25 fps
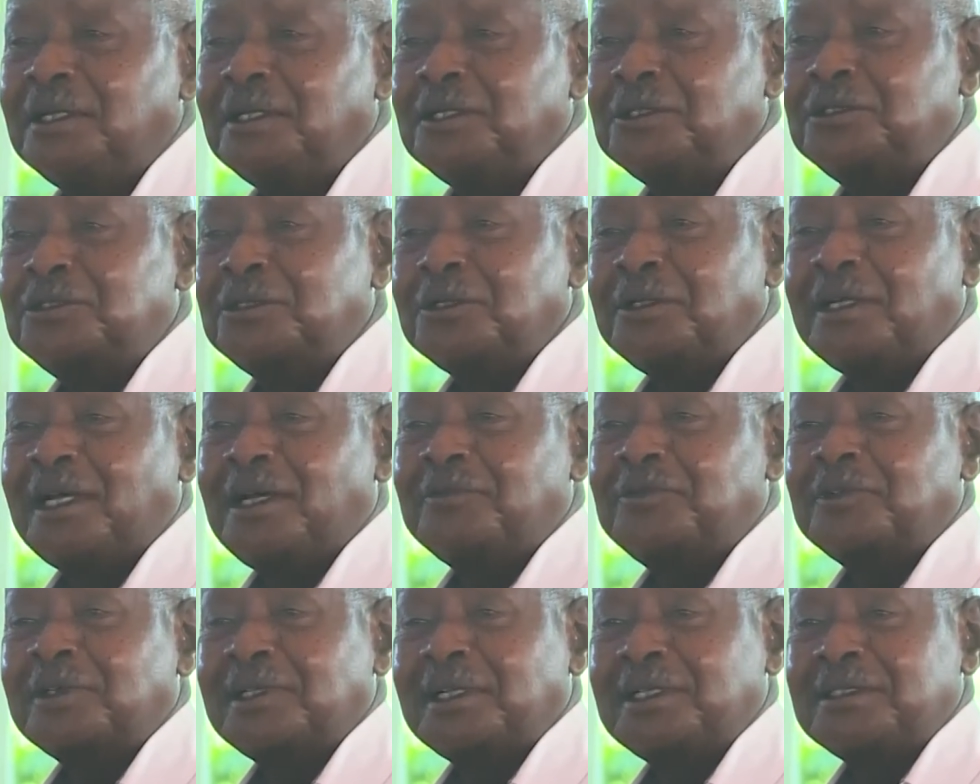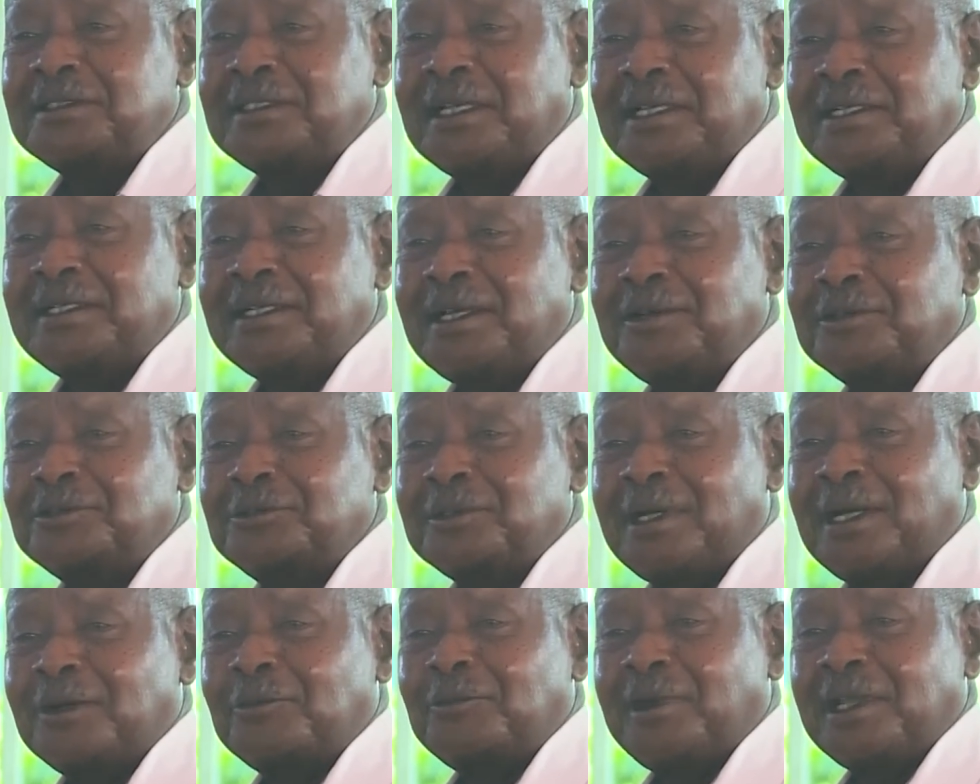So Africans are now
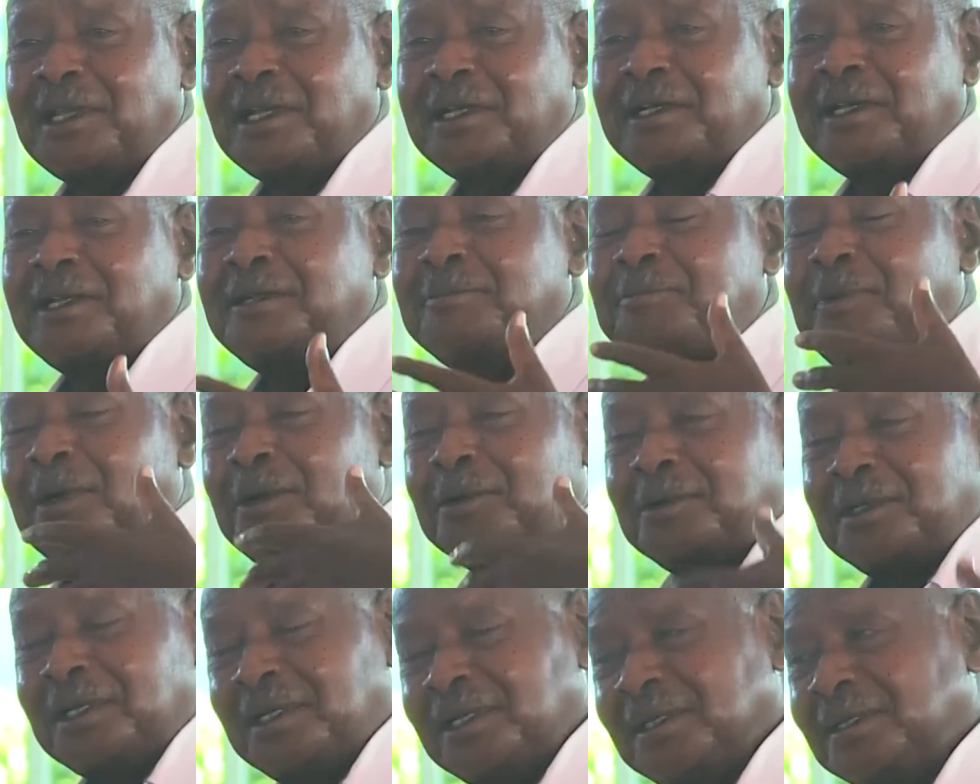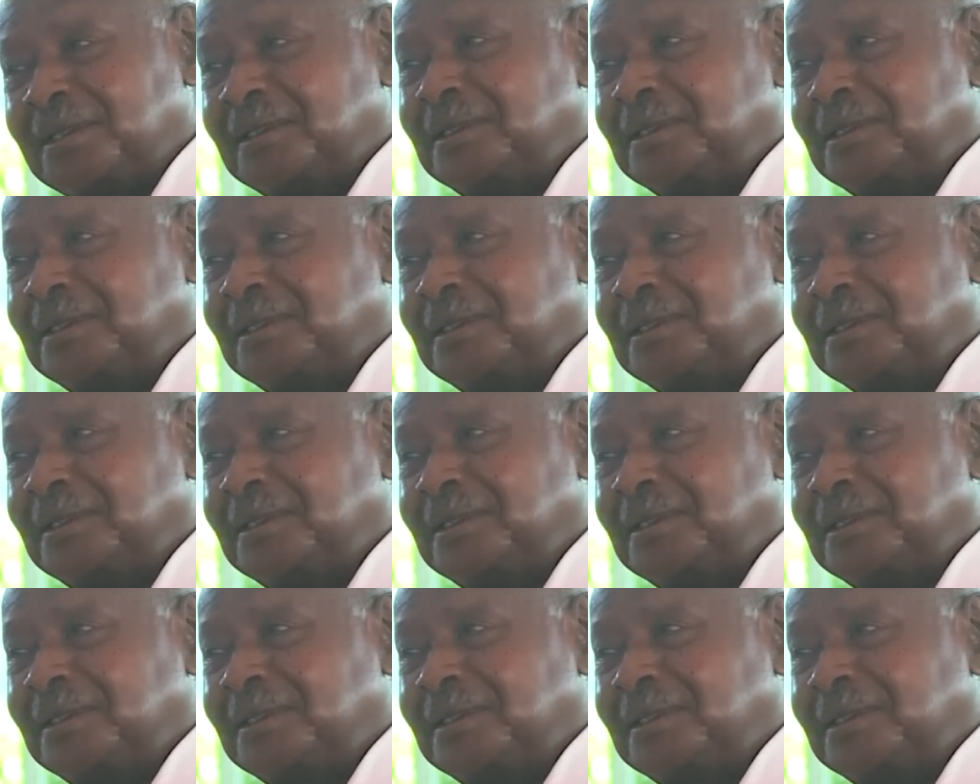to acquire gunpowder